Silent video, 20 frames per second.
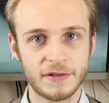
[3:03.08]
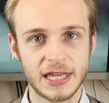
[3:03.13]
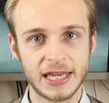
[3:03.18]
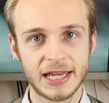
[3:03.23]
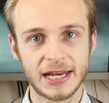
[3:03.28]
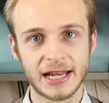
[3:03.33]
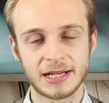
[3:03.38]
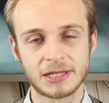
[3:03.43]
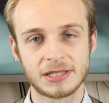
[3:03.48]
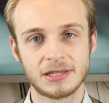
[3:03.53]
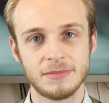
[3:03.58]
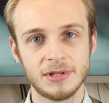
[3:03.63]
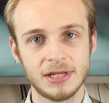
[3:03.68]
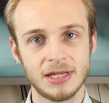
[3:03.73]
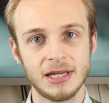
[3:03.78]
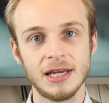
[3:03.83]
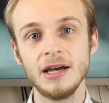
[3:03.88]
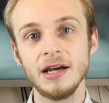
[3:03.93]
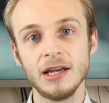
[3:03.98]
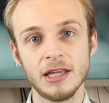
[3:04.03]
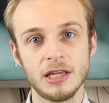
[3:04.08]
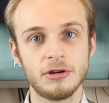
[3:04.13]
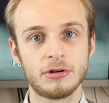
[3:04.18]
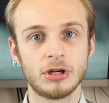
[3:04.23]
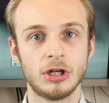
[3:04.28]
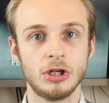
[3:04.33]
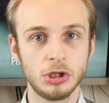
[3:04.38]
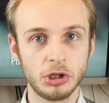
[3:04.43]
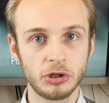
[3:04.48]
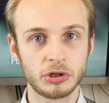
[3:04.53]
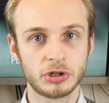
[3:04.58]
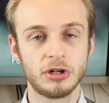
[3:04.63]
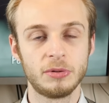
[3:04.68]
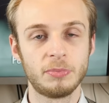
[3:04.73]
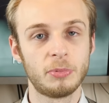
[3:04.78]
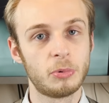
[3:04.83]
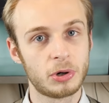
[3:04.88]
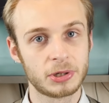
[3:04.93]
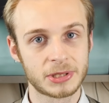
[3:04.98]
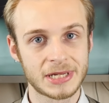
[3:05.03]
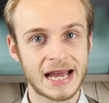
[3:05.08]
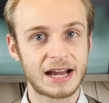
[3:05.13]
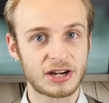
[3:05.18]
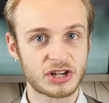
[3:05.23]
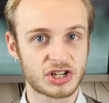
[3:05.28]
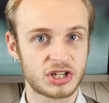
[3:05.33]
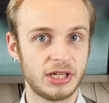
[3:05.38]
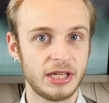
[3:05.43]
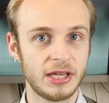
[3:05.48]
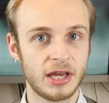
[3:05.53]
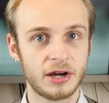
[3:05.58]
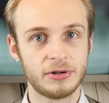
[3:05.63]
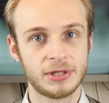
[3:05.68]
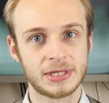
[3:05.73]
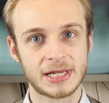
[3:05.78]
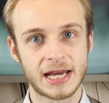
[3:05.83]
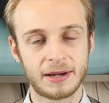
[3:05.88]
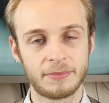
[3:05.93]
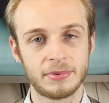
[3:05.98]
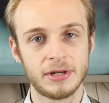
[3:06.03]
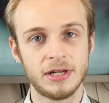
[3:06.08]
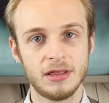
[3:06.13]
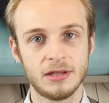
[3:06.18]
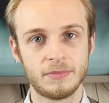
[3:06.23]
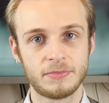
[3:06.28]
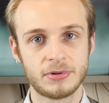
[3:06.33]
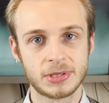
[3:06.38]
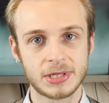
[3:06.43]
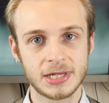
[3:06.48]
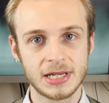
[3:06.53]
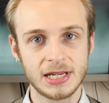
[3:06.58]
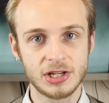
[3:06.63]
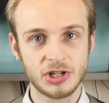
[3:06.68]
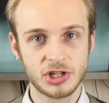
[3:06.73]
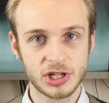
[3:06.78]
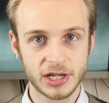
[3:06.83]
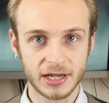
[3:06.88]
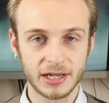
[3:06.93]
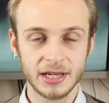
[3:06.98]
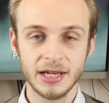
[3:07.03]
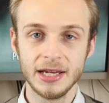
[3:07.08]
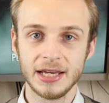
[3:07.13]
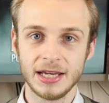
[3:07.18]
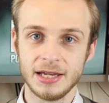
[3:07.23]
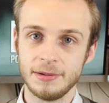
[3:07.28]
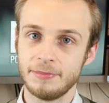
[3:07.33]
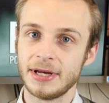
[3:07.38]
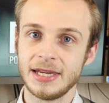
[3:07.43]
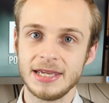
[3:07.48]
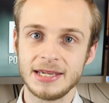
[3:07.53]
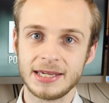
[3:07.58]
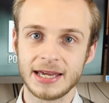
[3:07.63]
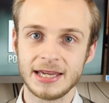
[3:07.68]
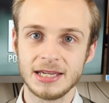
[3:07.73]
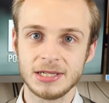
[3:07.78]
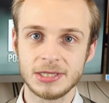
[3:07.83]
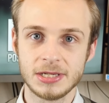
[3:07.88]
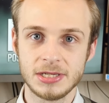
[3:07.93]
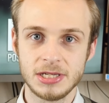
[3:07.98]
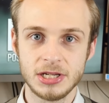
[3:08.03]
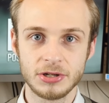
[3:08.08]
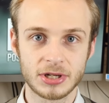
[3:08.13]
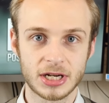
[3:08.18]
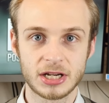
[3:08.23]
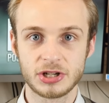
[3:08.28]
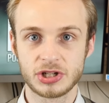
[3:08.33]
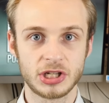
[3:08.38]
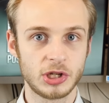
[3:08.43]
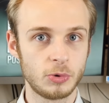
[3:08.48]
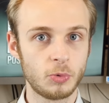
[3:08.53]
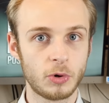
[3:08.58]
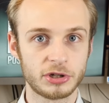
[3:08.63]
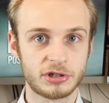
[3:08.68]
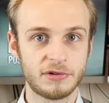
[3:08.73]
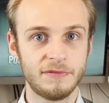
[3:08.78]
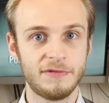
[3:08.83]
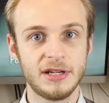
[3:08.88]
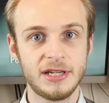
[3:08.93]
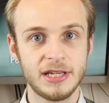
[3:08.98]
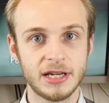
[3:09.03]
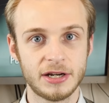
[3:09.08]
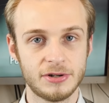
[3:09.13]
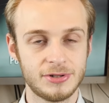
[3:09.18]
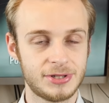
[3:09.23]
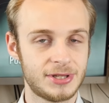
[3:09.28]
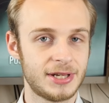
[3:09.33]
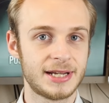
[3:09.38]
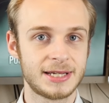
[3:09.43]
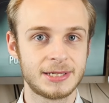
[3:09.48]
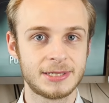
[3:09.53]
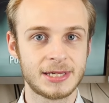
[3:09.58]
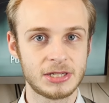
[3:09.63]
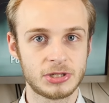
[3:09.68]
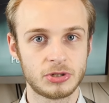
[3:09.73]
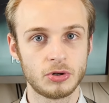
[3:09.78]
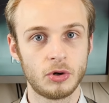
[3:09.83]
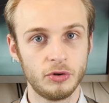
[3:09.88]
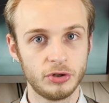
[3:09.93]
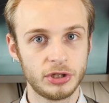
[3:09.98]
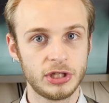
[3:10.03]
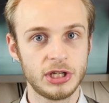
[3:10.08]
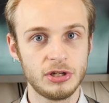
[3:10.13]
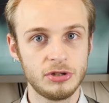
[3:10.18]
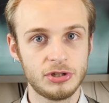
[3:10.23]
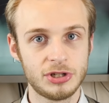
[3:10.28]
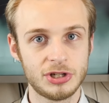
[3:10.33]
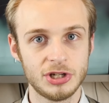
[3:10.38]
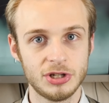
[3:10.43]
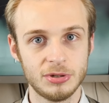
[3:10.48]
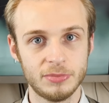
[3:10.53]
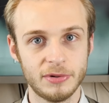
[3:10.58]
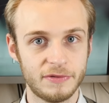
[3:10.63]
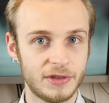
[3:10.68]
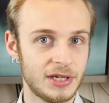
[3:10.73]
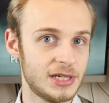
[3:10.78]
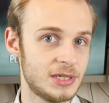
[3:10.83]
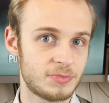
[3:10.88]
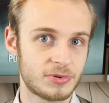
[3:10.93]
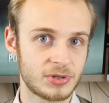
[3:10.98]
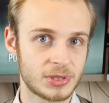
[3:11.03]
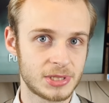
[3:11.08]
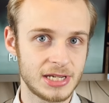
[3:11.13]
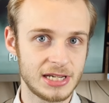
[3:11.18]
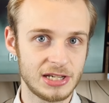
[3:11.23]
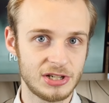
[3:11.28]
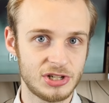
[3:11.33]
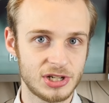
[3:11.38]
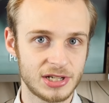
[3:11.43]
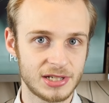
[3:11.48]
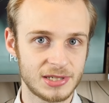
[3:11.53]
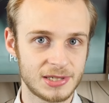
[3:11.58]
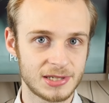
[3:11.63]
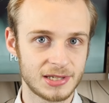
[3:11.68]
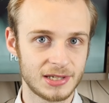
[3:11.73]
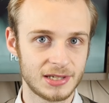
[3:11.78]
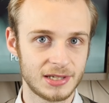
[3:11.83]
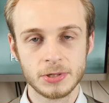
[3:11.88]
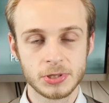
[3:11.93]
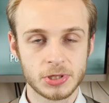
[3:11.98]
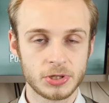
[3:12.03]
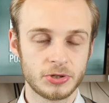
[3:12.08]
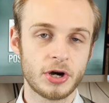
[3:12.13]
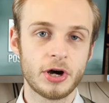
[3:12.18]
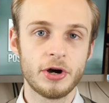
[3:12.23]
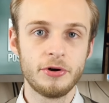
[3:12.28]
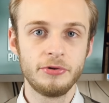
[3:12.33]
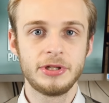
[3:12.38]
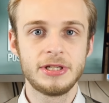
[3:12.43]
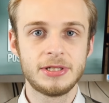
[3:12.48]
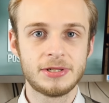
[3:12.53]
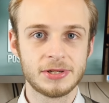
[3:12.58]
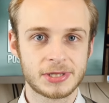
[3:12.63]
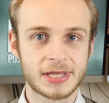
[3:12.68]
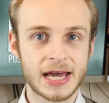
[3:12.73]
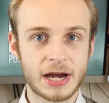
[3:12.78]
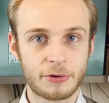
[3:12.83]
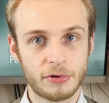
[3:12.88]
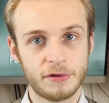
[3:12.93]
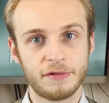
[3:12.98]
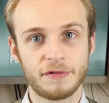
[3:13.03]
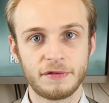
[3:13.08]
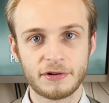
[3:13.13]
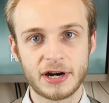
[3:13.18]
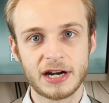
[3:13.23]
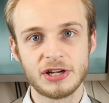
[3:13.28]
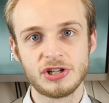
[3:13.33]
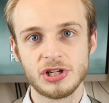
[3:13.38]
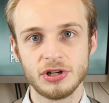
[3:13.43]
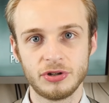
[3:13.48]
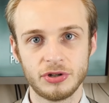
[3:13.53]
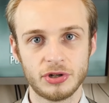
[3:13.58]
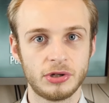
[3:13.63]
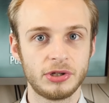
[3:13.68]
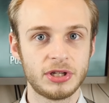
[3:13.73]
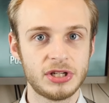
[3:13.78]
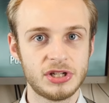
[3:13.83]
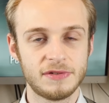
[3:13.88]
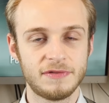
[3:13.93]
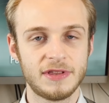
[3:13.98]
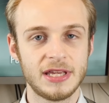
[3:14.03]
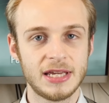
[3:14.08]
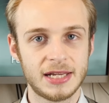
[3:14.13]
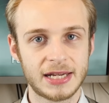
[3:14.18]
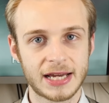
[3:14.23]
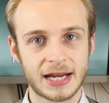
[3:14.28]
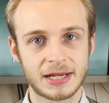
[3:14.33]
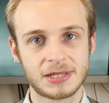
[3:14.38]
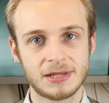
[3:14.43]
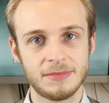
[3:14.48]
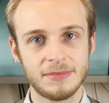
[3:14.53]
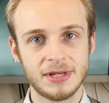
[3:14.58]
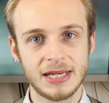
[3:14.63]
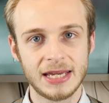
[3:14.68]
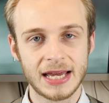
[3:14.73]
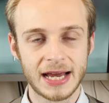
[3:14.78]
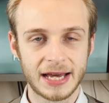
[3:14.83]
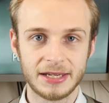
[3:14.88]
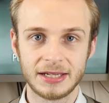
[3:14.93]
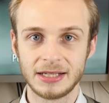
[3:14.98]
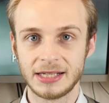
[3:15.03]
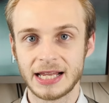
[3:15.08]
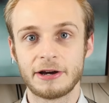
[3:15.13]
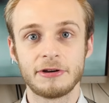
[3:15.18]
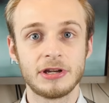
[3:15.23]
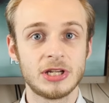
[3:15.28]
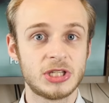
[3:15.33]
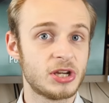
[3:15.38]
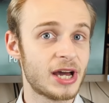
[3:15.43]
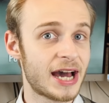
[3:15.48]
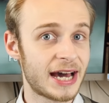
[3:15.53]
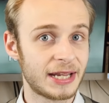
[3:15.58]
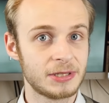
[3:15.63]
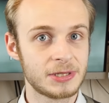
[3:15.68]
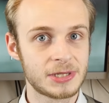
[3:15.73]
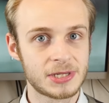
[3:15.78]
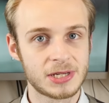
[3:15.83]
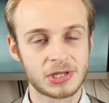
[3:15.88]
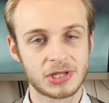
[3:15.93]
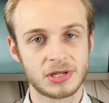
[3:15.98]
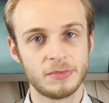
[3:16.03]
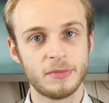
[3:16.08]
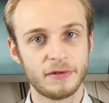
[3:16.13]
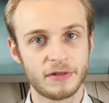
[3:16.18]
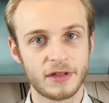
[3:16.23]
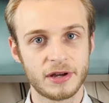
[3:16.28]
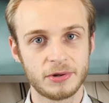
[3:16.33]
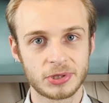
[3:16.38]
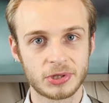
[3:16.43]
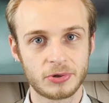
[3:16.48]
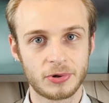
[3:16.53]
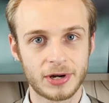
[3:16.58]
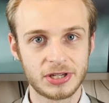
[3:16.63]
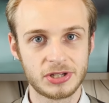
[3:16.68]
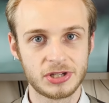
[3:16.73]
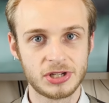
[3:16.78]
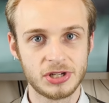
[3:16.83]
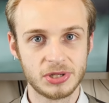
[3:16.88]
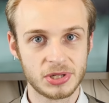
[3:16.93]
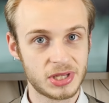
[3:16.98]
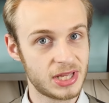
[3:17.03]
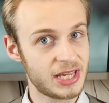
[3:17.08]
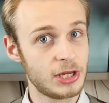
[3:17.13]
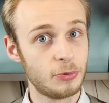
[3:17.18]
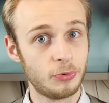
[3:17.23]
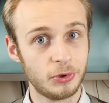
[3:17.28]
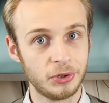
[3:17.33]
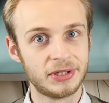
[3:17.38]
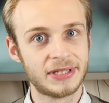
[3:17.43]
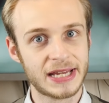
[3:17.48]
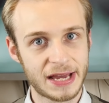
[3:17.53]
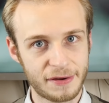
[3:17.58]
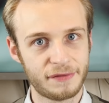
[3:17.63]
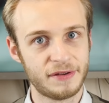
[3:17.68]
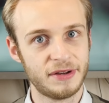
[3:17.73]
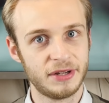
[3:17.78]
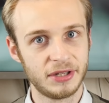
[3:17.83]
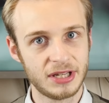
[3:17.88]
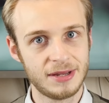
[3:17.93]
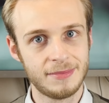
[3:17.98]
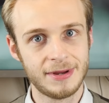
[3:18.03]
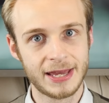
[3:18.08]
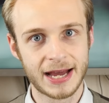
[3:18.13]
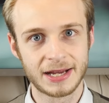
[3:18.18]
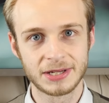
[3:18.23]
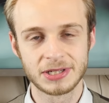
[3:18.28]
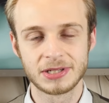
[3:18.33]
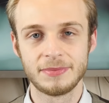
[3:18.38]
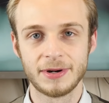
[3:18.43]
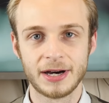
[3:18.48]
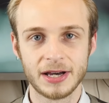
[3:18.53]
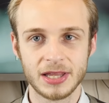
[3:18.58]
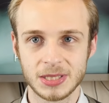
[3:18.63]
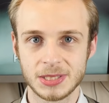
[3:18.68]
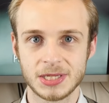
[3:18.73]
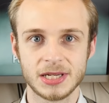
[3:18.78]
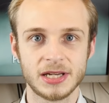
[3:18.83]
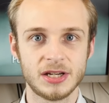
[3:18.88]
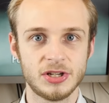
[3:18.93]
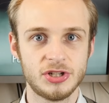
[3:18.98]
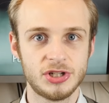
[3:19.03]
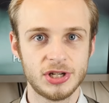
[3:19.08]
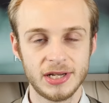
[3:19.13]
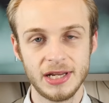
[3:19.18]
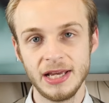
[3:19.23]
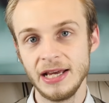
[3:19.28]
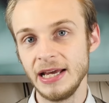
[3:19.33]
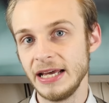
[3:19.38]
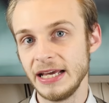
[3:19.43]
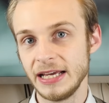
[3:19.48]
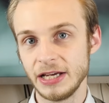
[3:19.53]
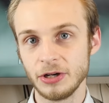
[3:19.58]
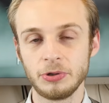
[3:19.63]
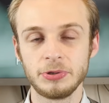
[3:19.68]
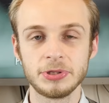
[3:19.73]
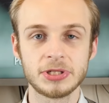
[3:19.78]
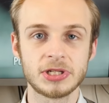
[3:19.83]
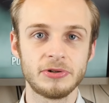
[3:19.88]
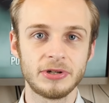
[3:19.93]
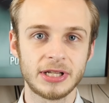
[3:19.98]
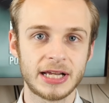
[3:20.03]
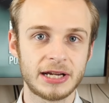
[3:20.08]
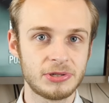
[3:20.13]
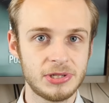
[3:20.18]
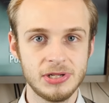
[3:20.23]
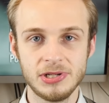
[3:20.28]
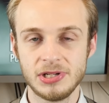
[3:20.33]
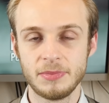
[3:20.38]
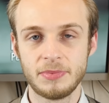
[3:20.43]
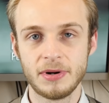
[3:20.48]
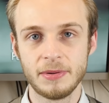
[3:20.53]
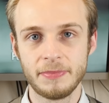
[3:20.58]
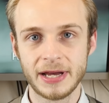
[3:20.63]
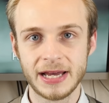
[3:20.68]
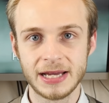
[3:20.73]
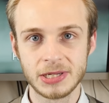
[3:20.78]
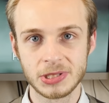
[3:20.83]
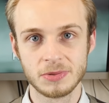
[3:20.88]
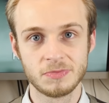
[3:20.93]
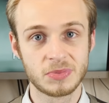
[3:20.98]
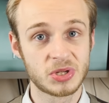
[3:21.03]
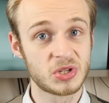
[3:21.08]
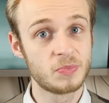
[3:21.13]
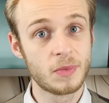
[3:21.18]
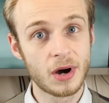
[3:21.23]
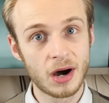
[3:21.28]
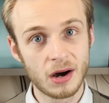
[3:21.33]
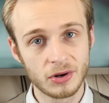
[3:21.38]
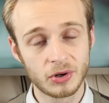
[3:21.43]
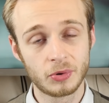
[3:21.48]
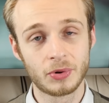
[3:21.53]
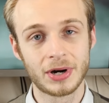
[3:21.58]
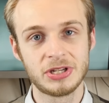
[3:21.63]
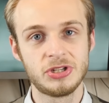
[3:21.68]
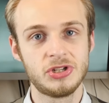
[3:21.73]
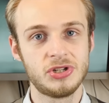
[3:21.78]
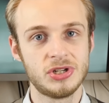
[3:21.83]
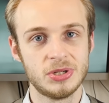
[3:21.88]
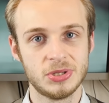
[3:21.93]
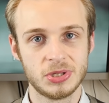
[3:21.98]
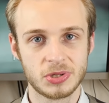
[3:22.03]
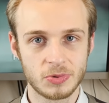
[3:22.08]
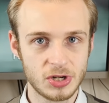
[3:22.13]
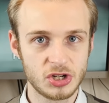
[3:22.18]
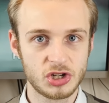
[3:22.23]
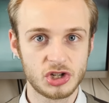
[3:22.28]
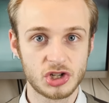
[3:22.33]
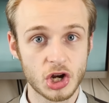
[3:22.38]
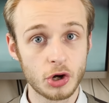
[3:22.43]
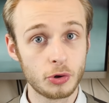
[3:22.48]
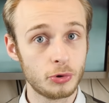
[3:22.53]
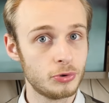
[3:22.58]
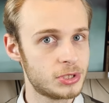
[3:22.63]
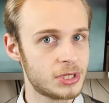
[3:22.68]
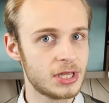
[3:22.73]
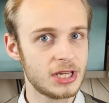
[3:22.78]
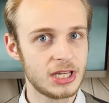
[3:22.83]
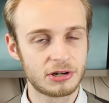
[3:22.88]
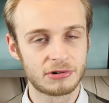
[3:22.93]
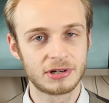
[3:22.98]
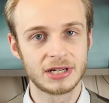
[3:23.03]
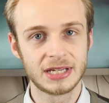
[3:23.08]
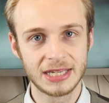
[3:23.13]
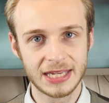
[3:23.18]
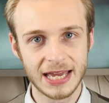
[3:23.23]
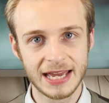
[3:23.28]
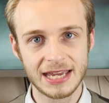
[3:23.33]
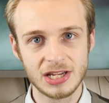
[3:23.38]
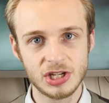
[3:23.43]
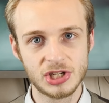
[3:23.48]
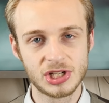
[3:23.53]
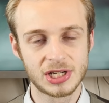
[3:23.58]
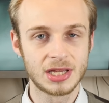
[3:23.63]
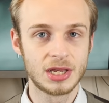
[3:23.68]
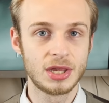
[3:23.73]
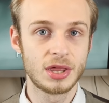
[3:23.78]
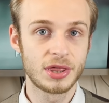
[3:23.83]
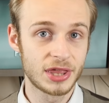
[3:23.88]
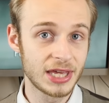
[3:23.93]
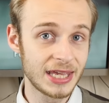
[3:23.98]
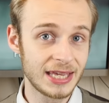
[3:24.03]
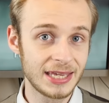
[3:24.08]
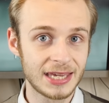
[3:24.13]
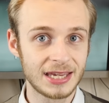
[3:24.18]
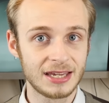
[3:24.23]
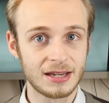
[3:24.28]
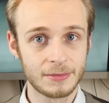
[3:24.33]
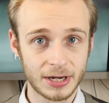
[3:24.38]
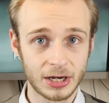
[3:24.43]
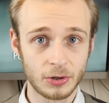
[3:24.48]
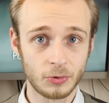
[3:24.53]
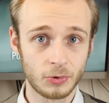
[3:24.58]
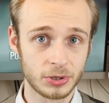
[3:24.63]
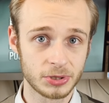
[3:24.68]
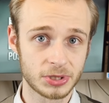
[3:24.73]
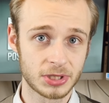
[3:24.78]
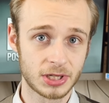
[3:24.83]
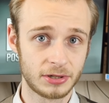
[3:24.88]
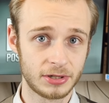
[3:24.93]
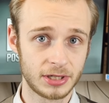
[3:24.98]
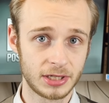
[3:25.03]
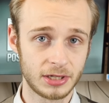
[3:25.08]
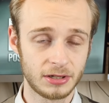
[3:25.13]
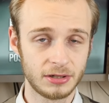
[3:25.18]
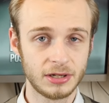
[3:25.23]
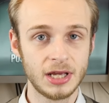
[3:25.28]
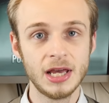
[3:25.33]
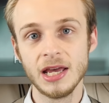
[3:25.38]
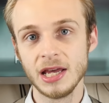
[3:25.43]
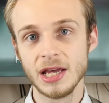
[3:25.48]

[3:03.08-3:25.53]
the anatomy. You can look up what's actually going to happen in the procedure. In many cases, you can actually watch videos that exist on YouTube of these procedures. So not only does that refresh your knowledge of the anatomy and allow you to answer some of those questions that you will definitely be asked by the surgeon, it also allows you to prepare some smart questions, which shows that you're engaging and thinking about what's going on,